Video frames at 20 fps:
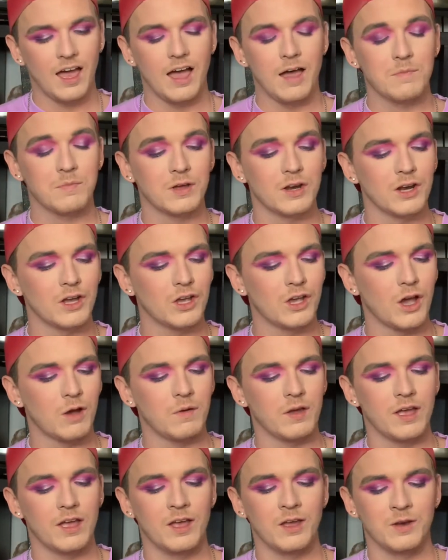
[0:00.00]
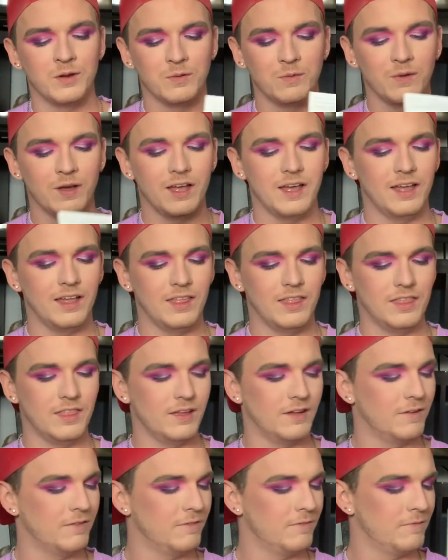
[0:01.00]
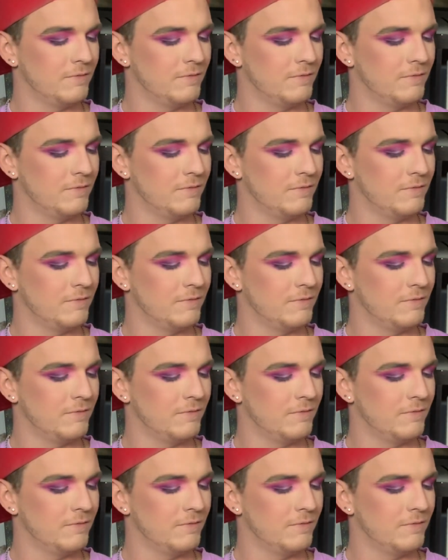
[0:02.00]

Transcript: I'm gonna go in with